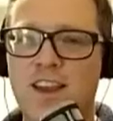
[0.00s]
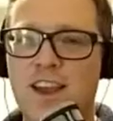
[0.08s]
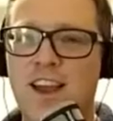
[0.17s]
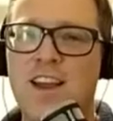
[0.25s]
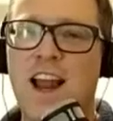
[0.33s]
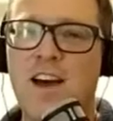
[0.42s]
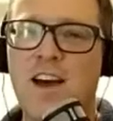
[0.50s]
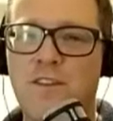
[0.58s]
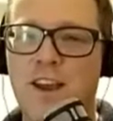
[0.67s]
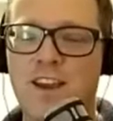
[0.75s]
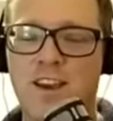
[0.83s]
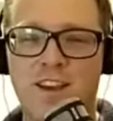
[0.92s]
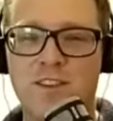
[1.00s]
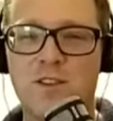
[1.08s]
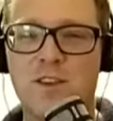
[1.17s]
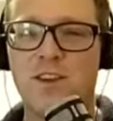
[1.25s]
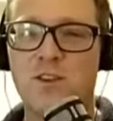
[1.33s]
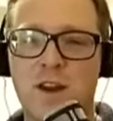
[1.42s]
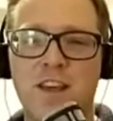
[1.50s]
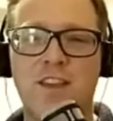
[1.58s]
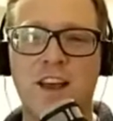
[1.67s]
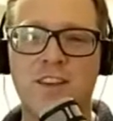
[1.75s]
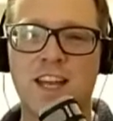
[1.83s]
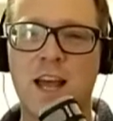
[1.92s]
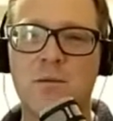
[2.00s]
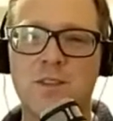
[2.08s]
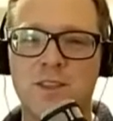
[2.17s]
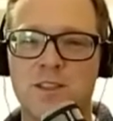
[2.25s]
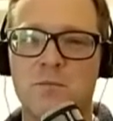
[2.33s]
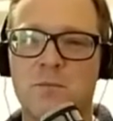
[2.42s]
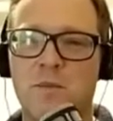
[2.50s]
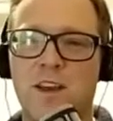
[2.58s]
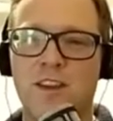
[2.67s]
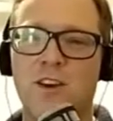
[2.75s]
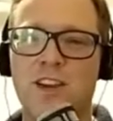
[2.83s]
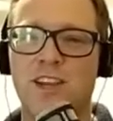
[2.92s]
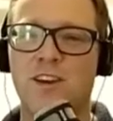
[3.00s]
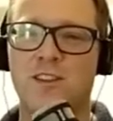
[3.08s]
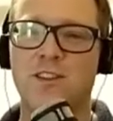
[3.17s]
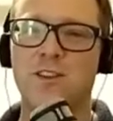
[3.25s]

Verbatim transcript: Yeah, he'll have like uh, twenty thousand Lepsters knocking on the